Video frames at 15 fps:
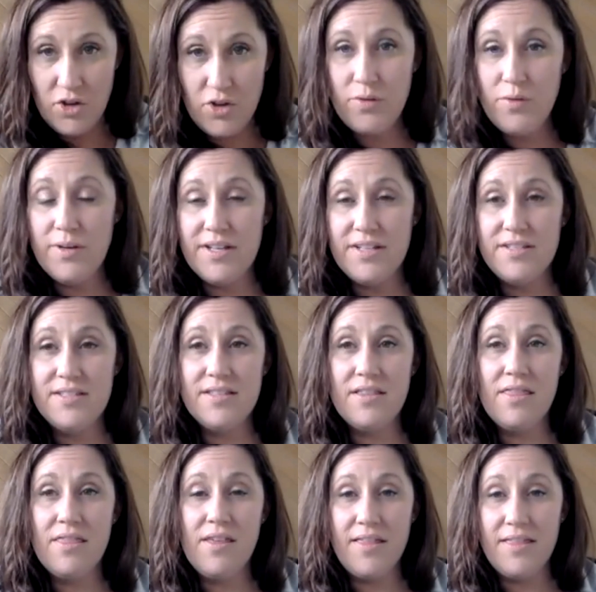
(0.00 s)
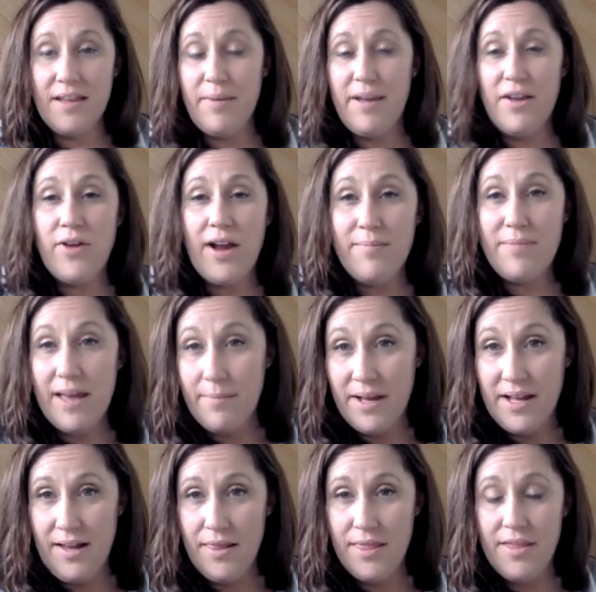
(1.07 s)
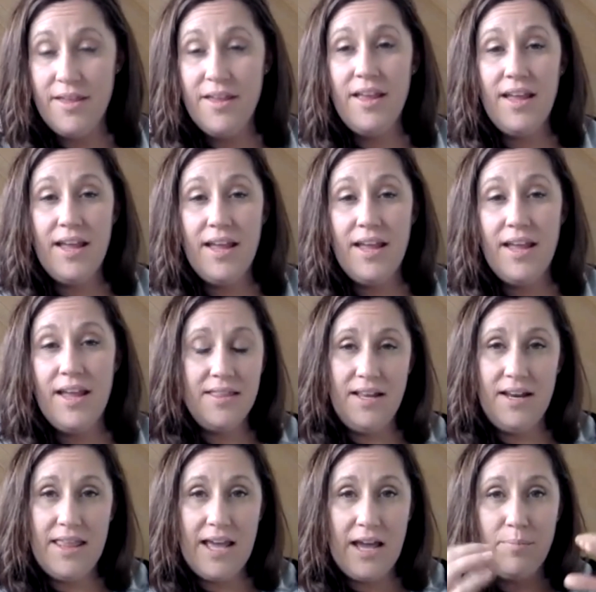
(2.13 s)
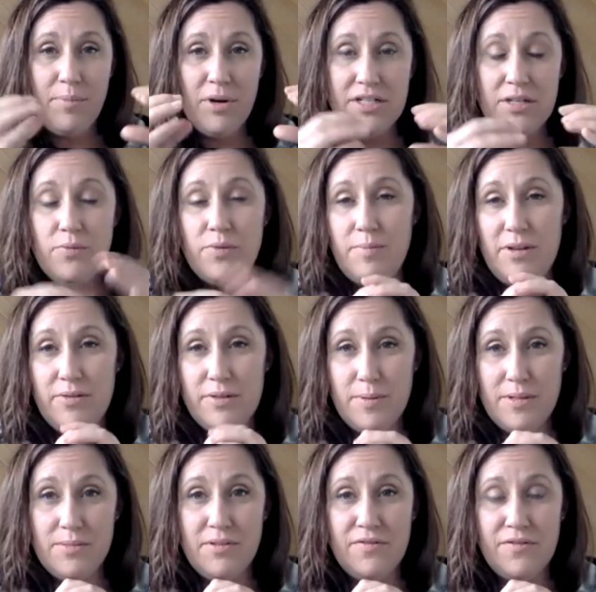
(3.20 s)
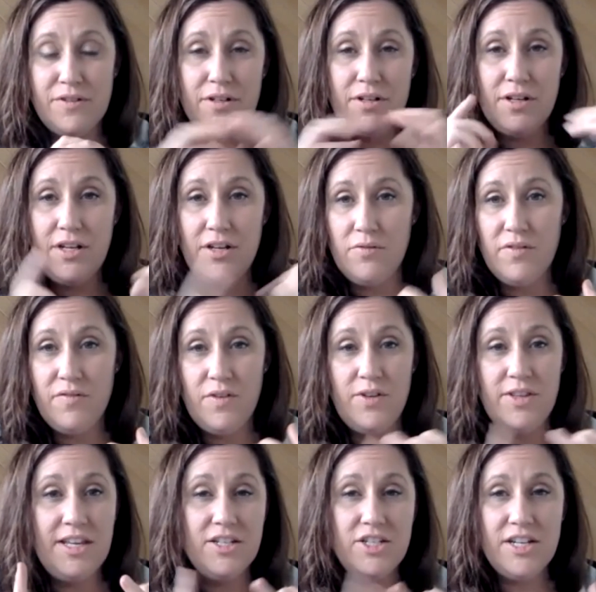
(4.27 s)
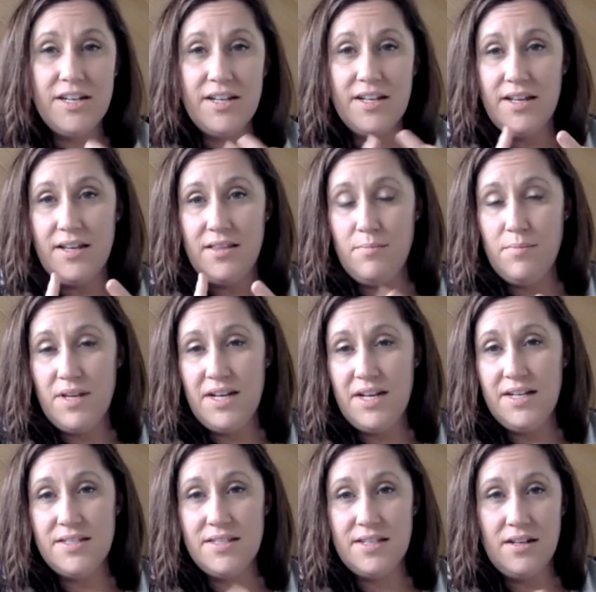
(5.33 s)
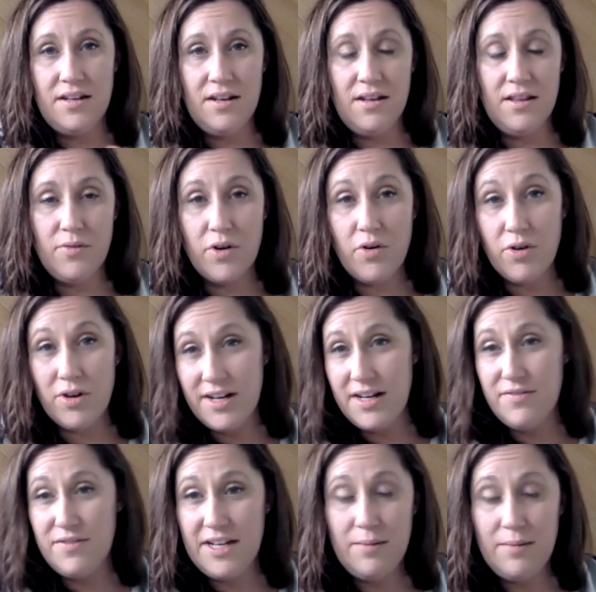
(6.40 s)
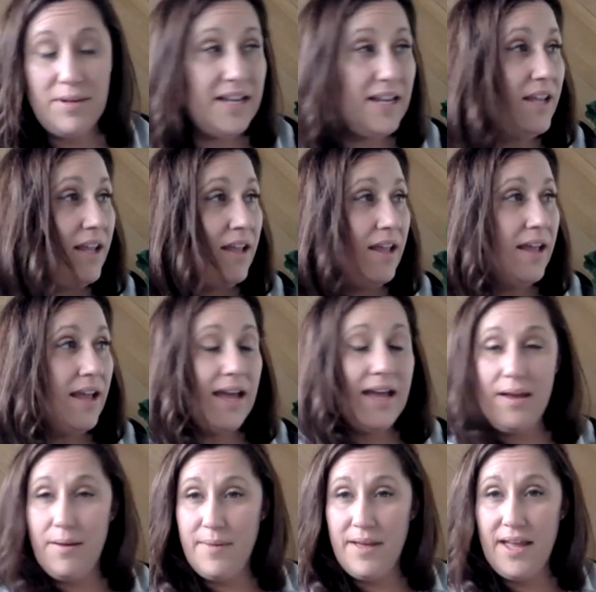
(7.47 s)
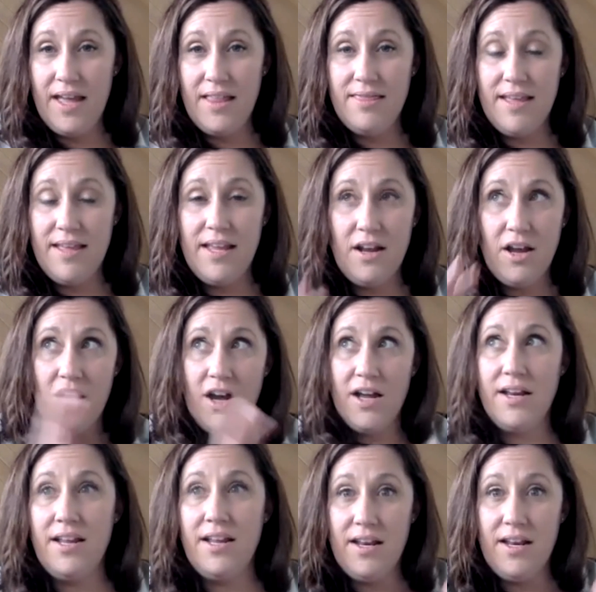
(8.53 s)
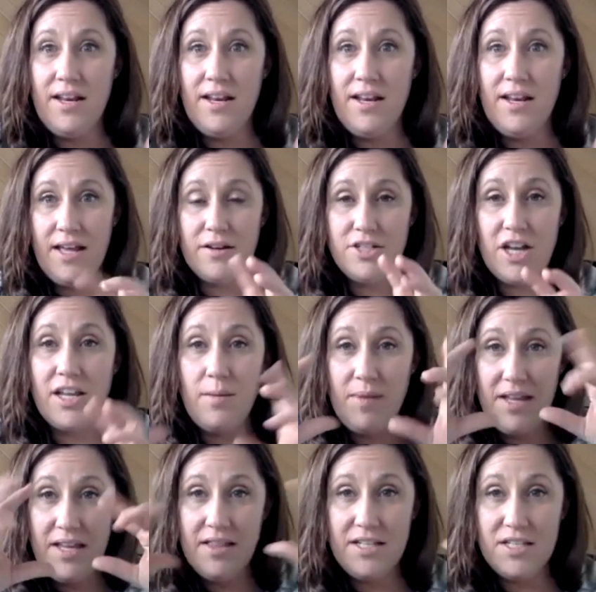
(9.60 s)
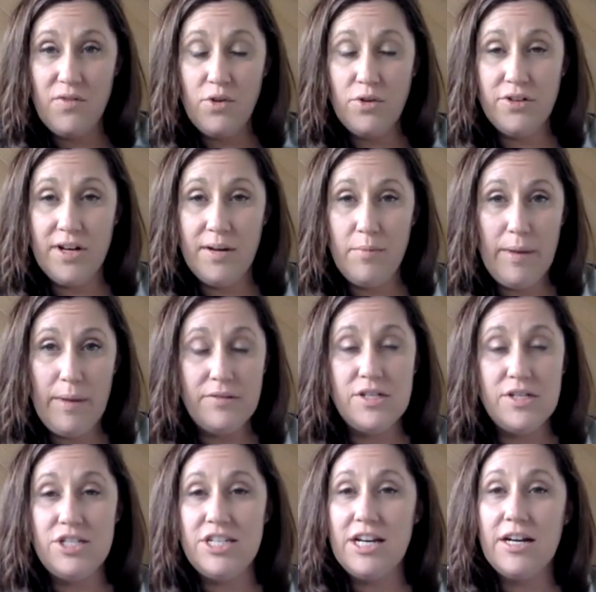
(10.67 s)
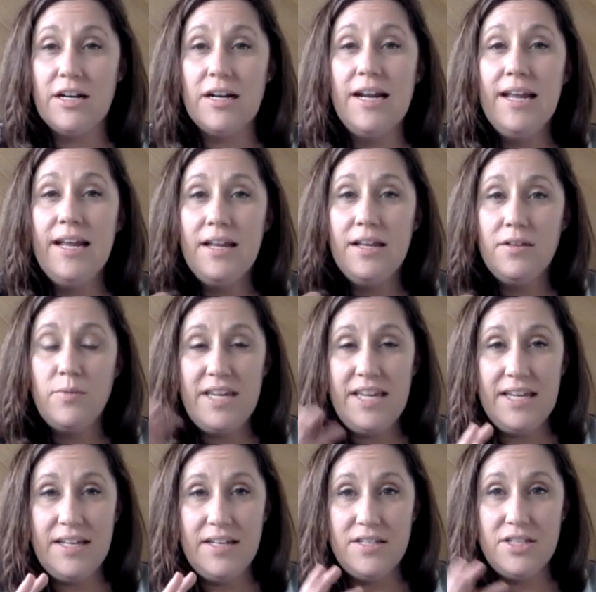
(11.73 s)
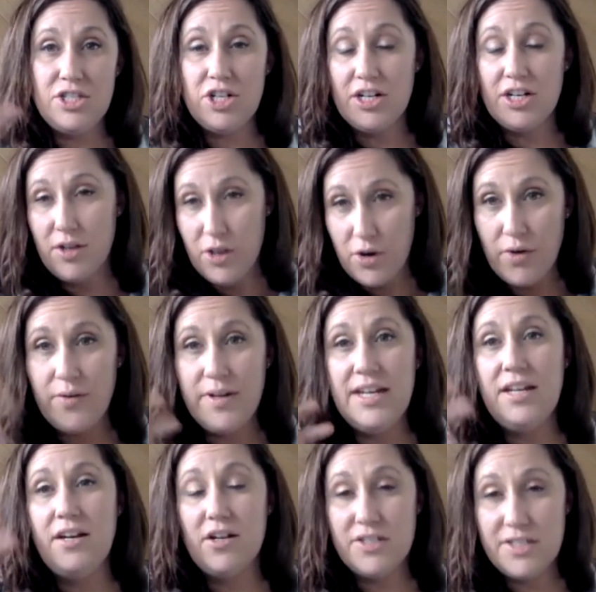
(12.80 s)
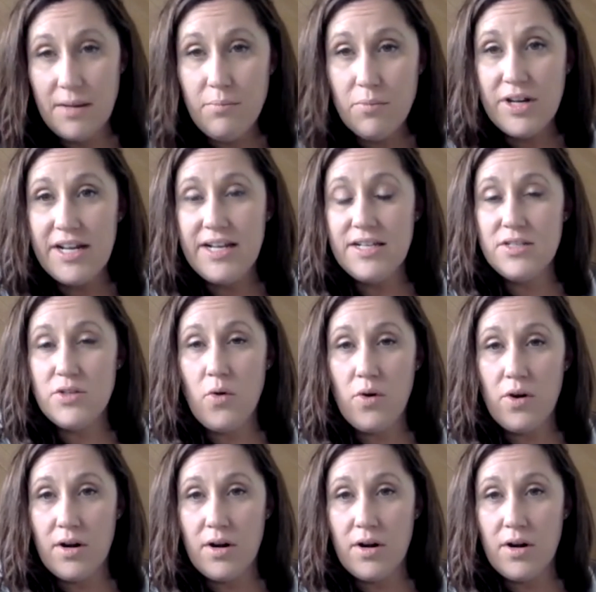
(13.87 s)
who has thought they might grab that month. And then that person would be responsible for, reviewing the agenda and the minutes and the recording if need be. And then on another document in this folder I'm about to share, we can start throwing in our summaries,